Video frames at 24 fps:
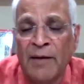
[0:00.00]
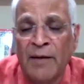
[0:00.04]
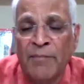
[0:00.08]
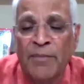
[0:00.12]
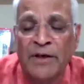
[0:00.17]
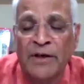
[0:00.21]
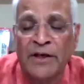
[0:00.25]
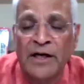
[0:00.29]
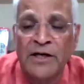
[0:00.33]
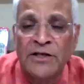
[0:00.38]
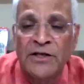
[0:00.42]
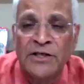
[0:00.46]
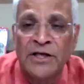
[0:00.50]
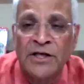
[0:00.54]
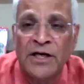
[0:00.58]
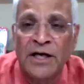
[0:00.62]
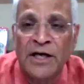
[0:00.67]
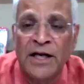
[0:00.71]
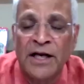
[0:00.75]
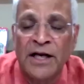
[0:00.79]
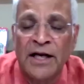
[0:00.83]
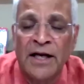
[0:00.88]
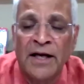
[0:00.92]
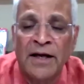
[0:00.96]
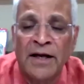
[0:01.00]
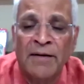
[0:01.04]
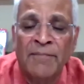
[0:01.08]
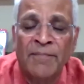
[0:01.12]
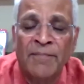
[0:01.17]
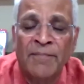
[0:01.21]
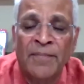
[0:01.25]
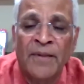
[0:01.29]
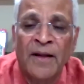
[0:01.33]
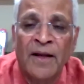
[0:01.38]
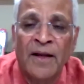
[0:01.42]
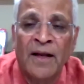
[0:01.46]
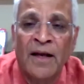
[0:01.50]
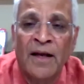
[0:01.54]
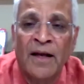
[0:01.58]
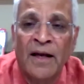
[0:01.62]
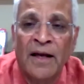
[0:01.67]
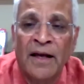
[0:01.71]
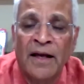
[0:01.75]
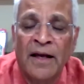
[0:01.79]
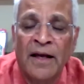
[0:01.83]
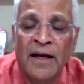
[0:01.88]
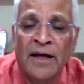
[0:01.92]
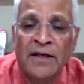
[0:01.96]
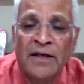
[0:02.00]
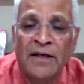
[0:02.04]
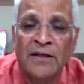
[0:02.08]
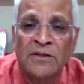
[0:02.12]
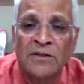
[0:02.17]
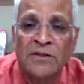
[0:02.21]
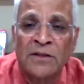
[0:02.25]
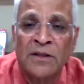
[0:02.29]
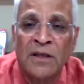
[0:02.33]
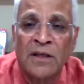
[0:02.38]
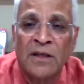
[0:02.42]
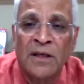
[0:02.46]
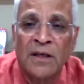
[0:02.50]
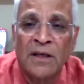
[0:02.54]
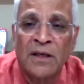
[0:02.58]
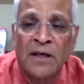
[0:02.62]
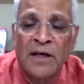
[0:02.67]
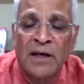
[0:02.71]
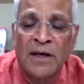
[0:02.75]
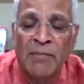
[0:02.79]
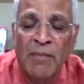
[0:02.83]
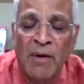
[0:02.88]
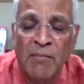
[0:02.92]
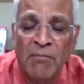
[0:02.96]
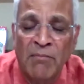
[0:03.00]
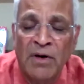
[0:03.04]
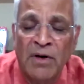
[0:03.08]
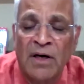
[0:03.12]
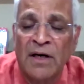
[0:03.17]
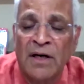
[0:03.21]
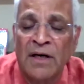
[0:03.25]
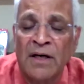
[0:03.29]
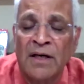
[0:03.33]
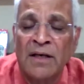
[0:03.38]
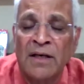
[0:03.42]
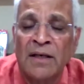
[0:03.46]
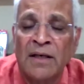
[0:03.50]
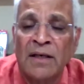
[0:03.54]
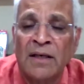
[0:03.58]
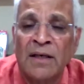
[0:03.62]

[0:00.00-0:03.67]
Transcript: Hypertension Day is uh, remembered